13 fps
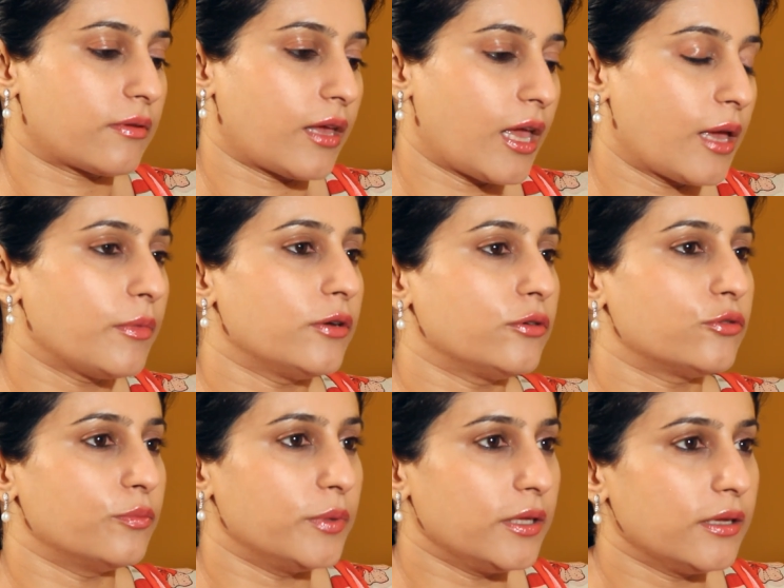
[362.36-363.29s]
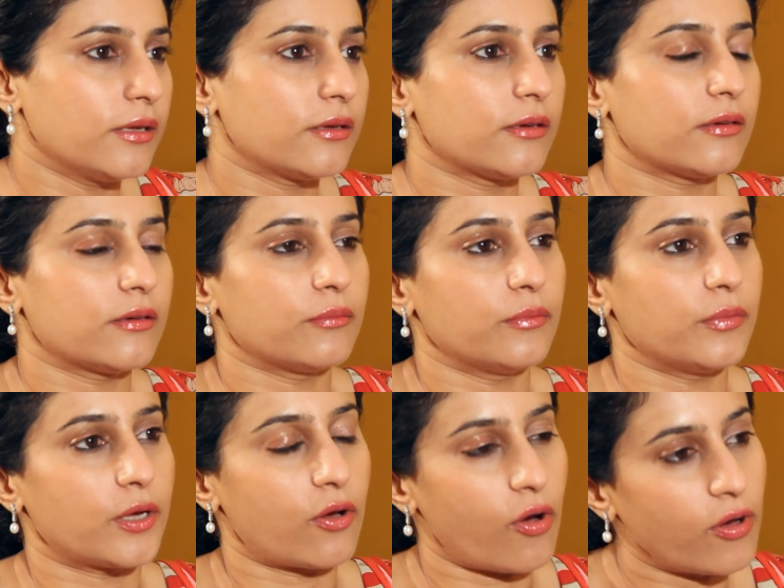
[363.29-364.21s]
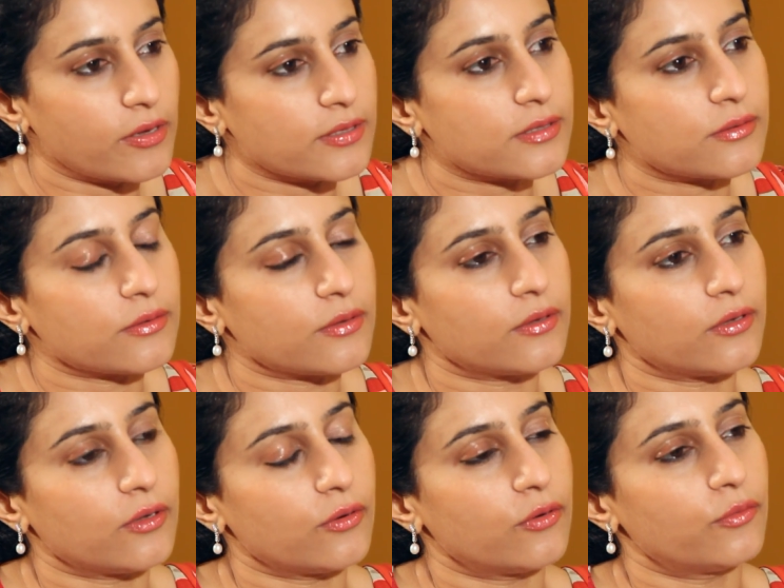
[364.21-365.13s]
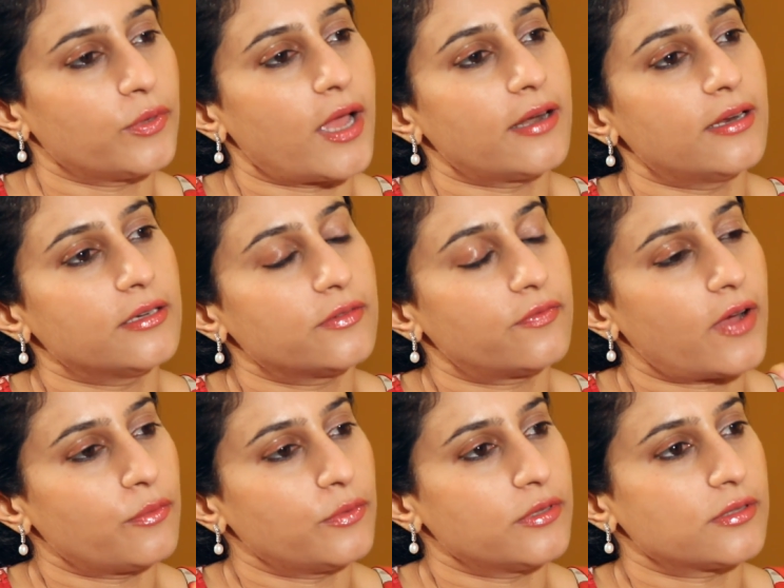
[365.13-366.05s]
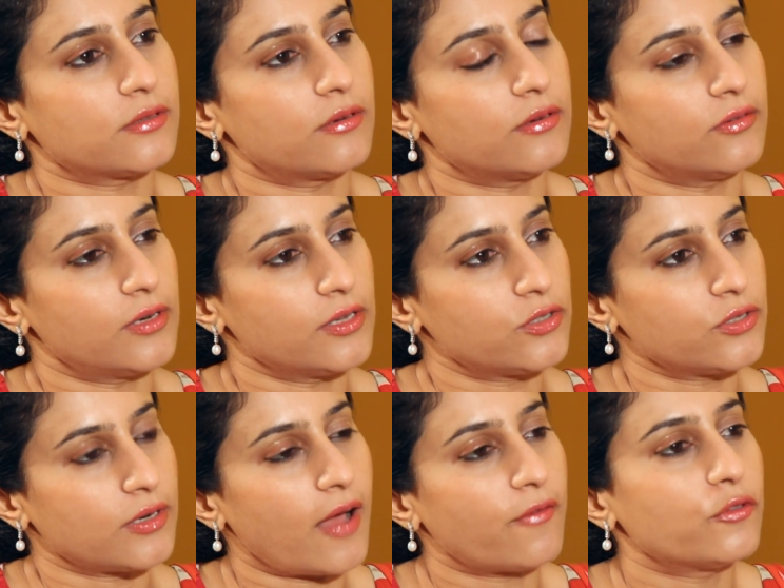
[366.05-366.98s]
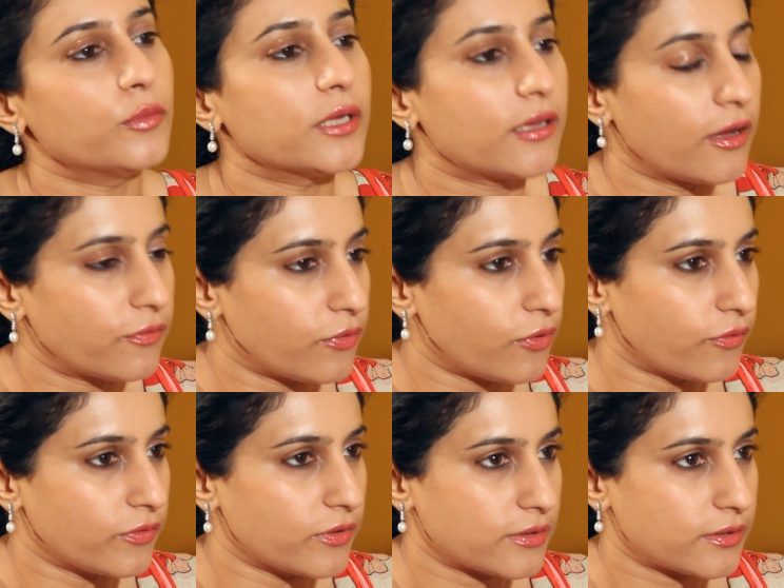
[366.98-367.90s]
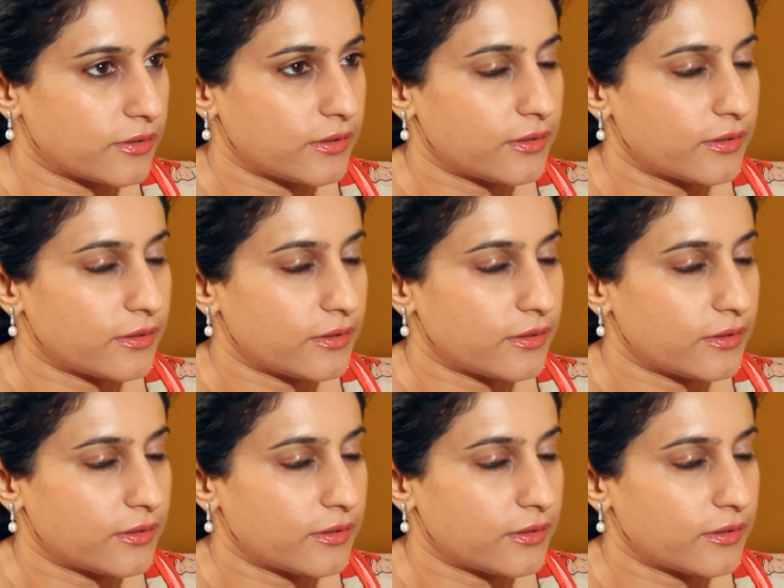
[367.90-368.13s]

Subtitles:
came into being because, you know, we identified with a certain religion, have to be careful of this.